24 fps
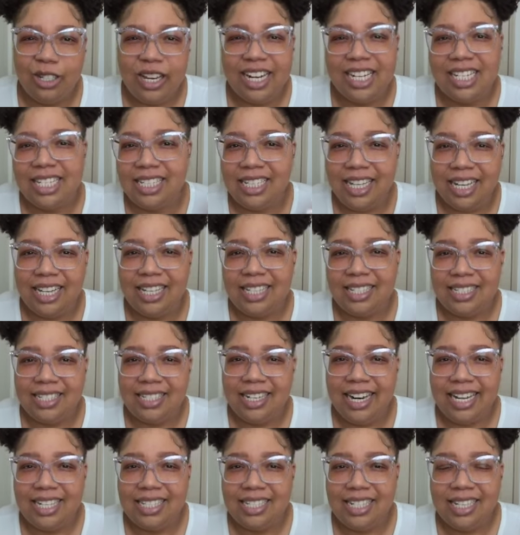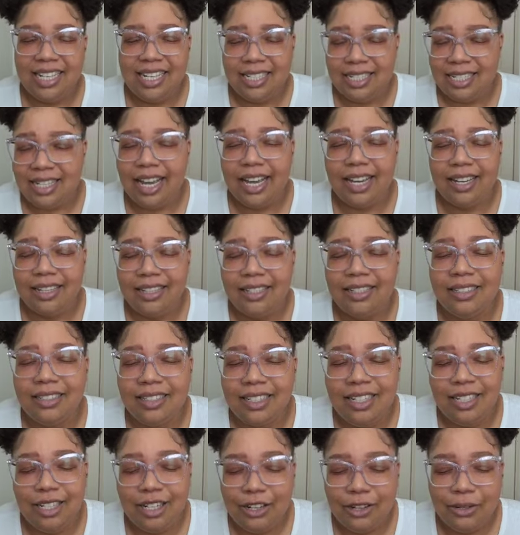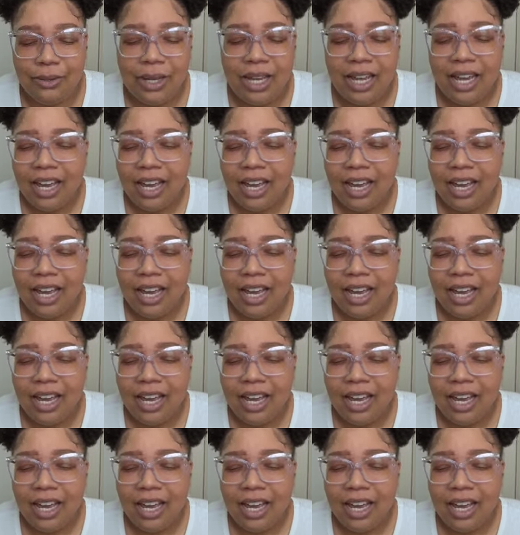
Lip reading: I just think it's a nice, it's like, you know,